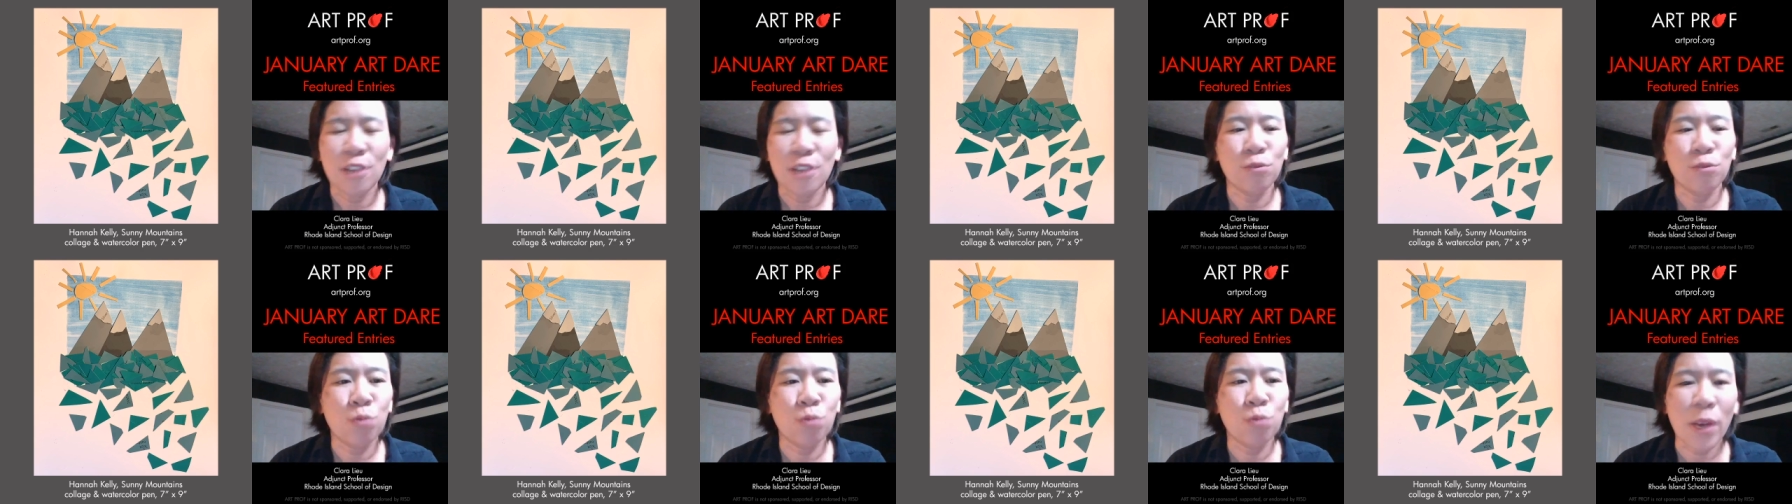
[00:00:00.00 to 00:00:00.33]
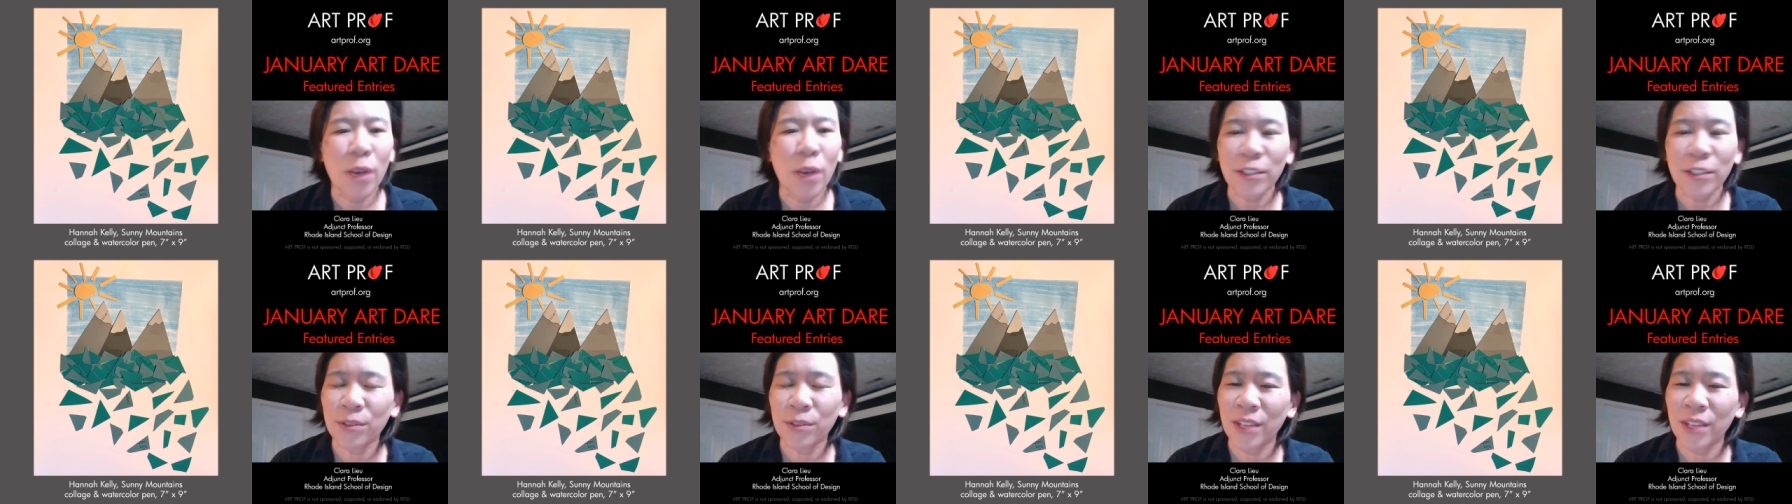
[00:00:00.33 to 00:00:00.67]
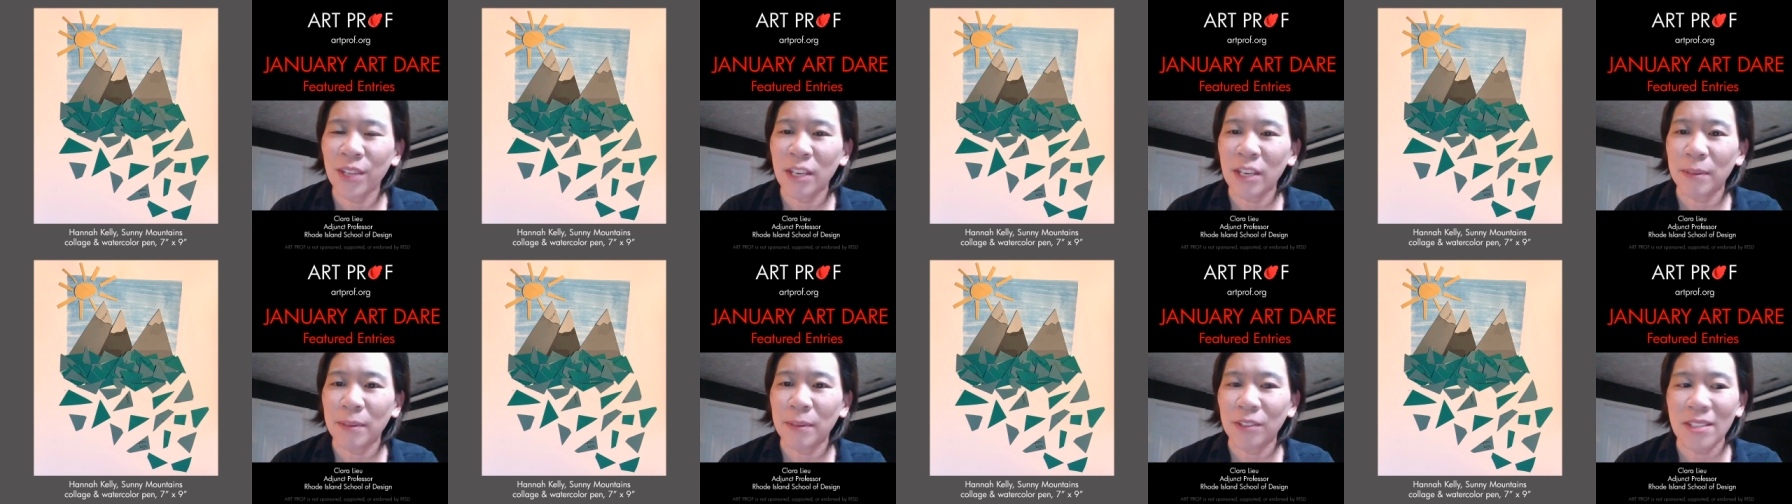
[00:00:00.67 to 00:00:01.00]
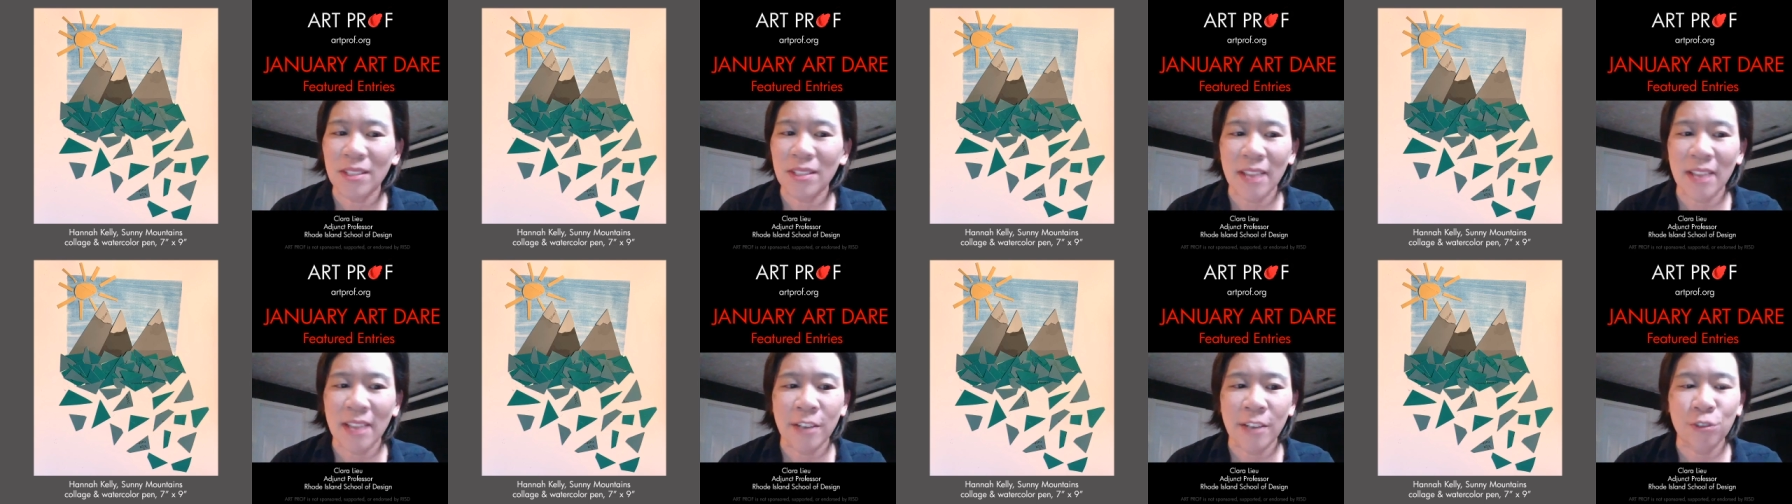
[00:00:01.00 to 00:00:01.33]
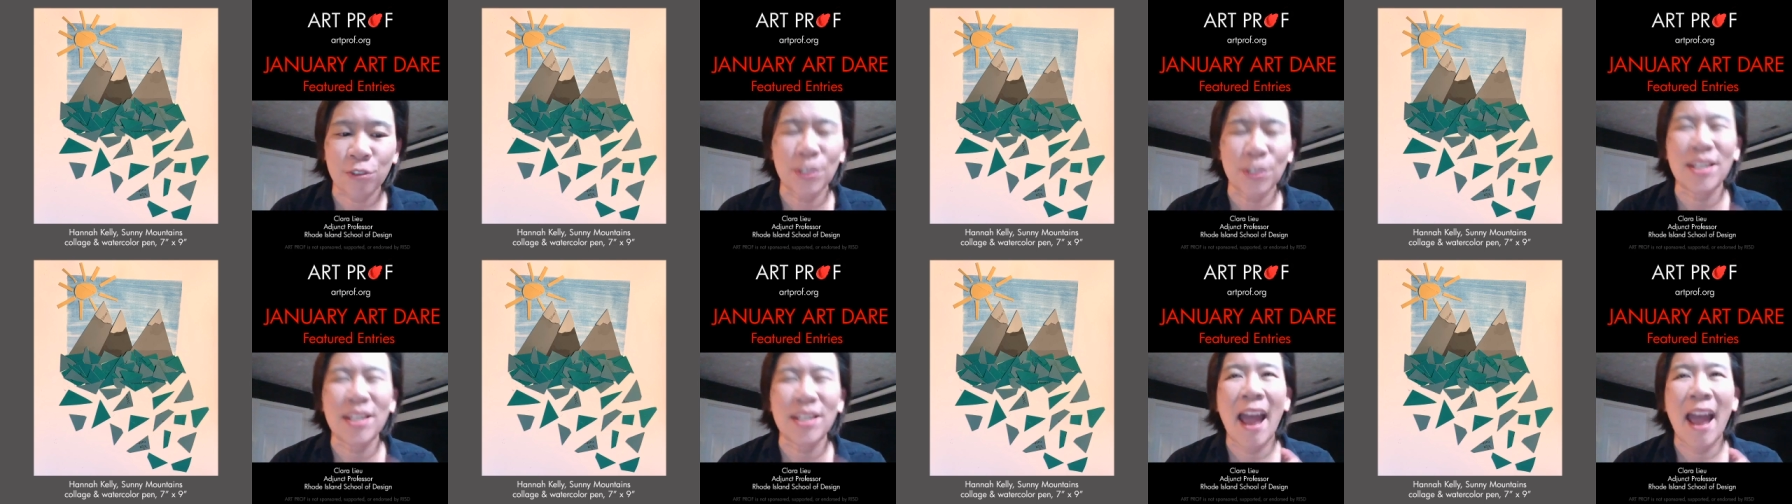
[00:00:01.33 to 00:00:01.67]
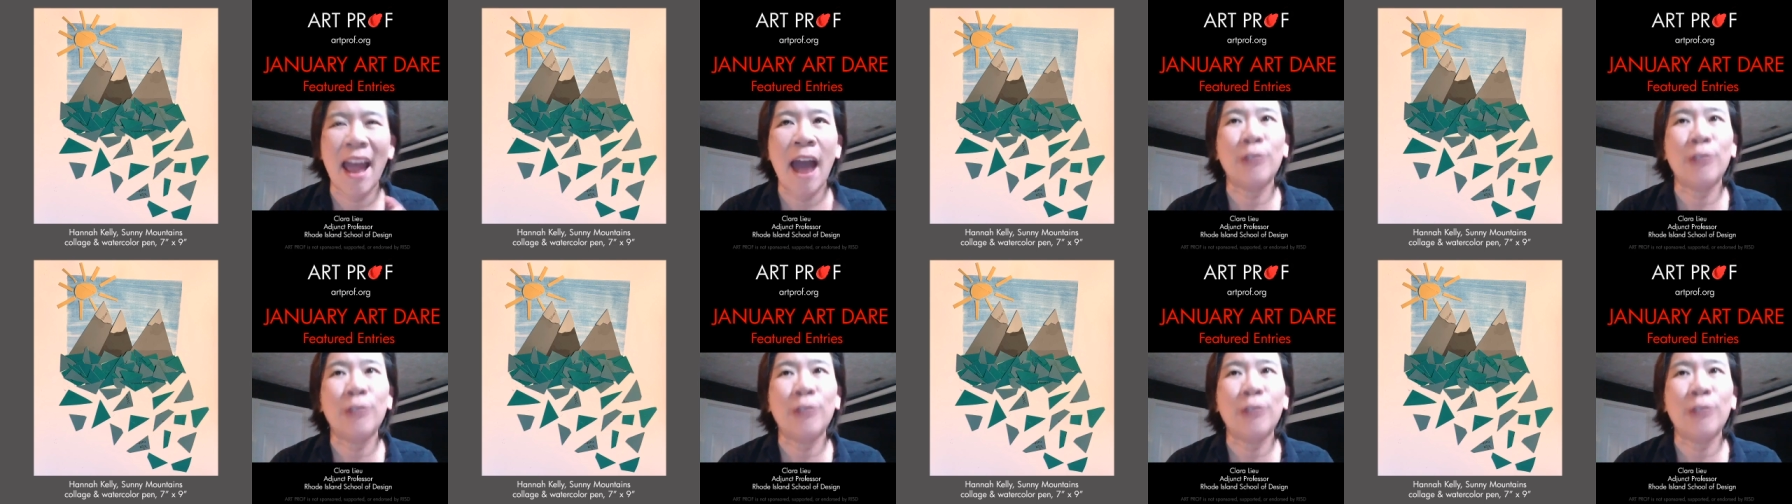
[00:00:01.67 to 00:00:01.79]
what you think about these entries.